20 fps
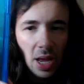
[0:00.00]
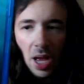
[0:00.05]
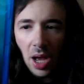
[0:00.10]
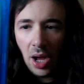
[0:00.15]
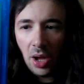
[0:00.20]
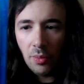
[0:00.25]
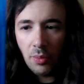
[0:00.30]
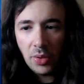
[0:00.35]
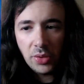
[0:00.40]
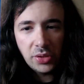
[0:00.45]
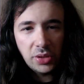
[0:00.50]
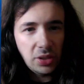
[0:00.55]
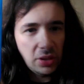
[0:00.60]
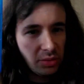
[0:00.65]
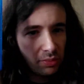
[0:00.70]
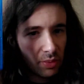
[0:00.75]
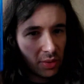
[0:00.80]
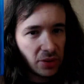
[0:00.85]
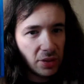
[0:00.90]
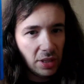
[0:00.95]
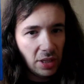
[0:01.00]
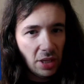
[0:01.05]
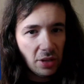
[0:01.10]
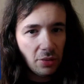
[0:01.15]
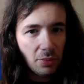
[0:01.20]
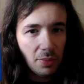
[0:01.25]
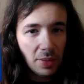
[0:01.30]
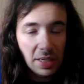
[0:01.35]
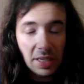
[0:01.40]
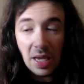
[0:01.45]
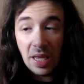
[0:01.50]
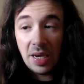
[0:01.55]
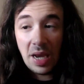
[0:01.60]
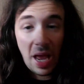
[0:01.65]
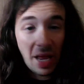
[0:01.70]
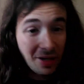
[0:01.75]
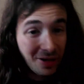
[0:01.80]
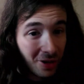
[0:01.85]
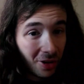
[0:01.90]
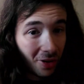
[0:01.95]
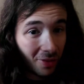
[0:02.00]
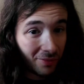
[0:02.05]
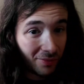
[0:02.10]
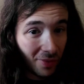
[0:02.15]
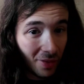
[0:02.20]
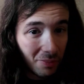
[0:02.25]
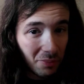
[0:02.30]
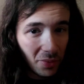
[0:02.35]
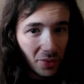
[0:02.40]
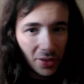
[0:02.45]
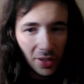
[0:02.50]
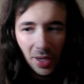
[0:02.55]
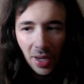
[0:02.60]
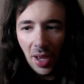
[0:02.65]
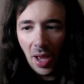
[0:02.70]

I watched this one the other week and had a lot of fun with it.